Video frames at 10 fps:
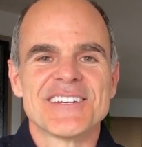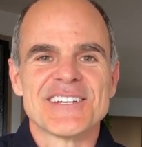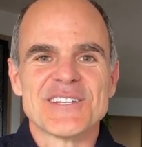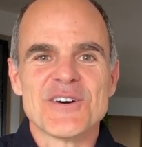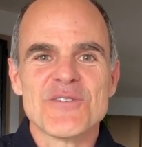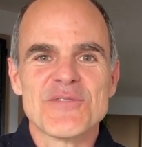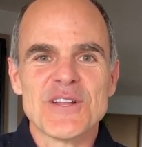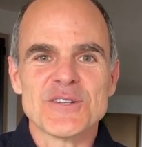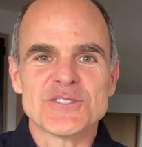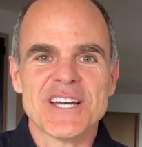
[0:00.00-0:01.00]
Hello,
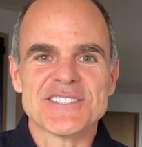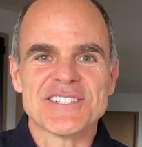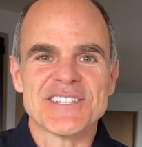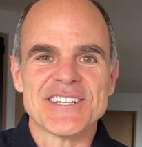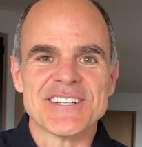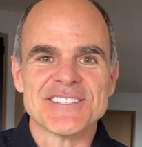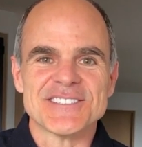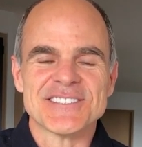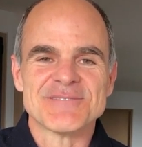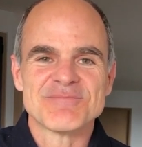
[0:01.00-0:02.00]
fellow
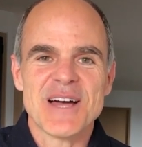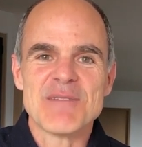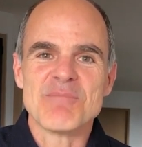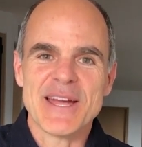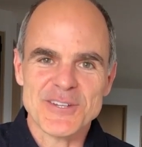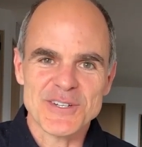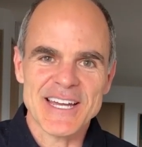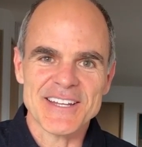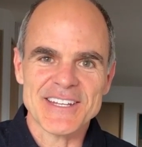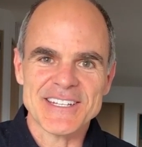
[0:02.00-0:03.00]
Chanticleers. I'm Michael
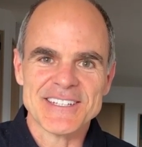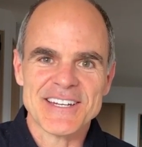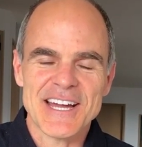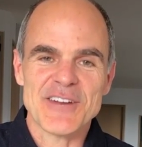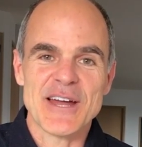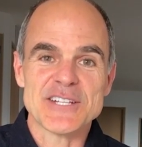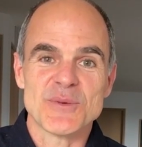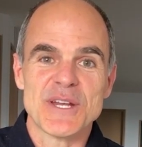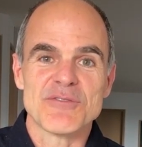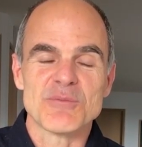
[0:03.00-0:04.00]
Kelly. I
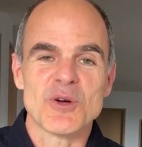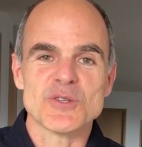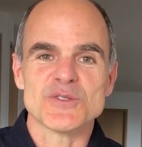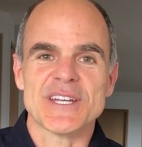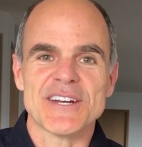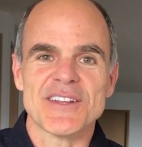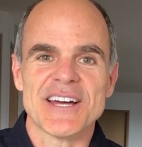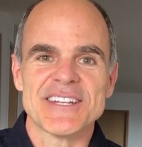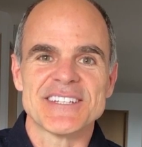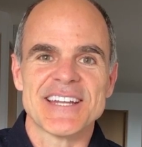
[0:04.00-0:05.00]
graduated from Coastal
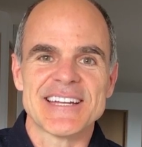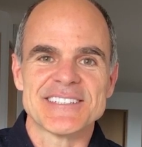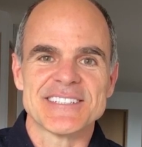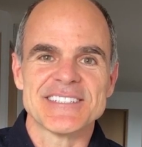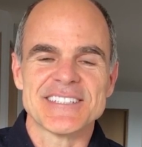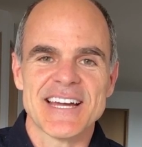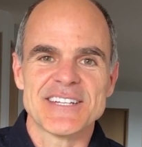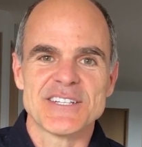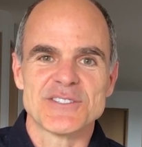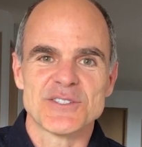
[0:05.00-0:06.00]
Carolina in
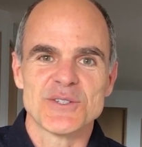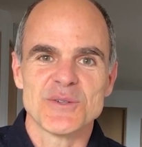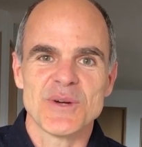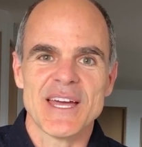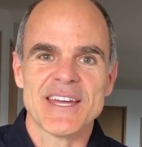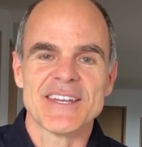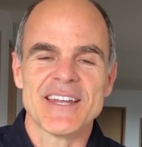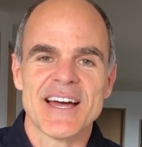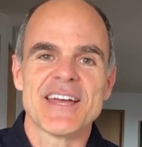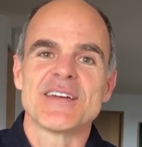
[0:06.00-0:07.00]
1992, and
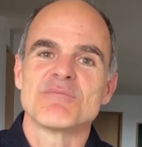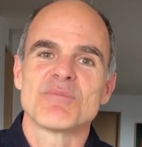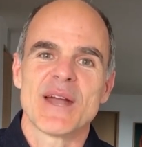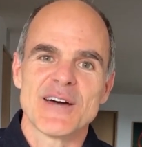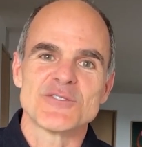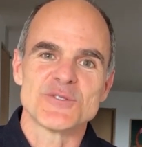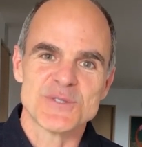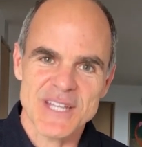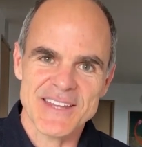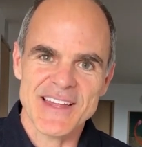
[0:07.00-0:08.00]
I am proud to
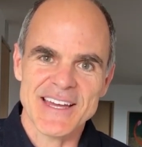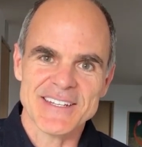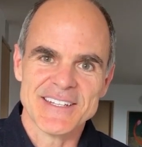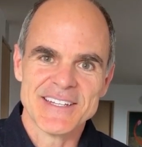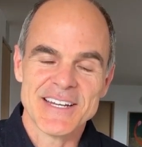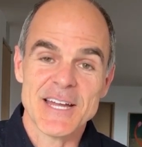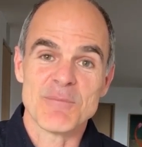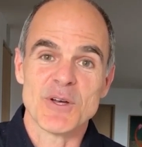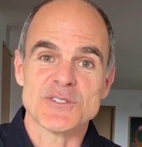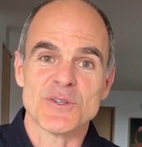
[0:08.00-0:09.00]
say that.
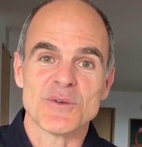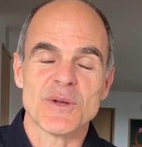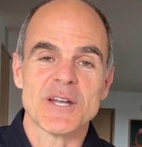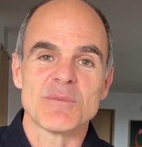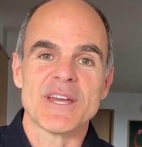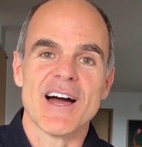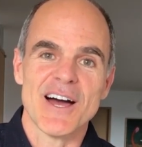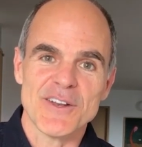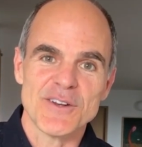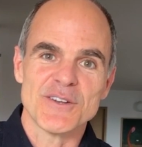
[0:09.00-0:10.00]
I'm also incredibly
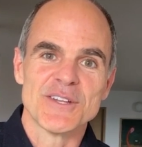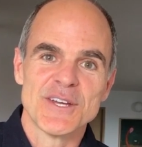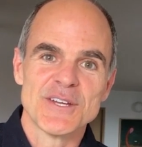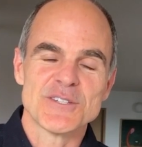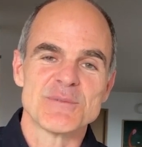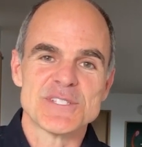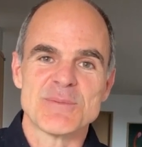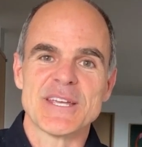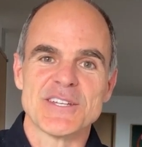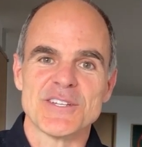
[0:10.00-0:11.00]
honored to be
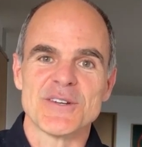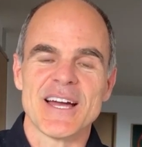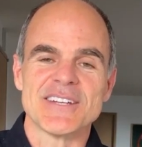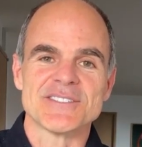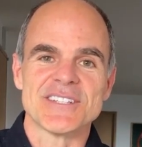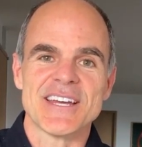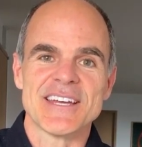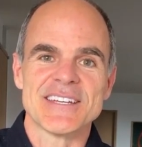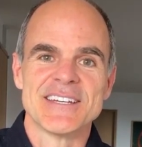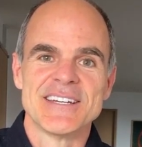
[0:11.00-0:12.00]
speaking to you guys today.